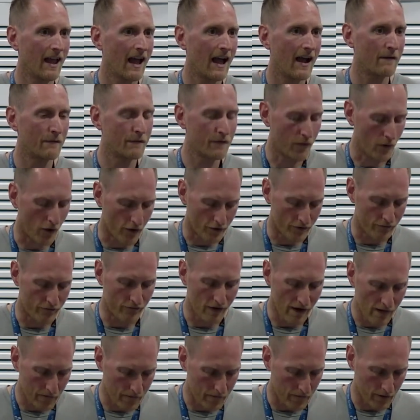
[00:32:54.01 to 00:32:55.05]
and find
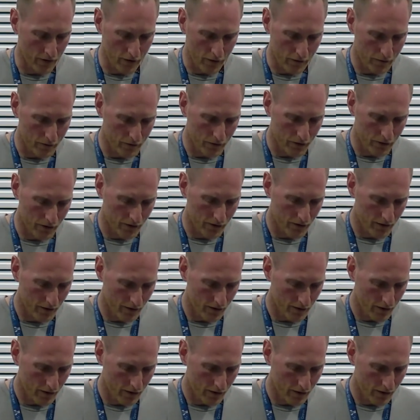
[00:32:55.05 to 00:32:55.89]
refuge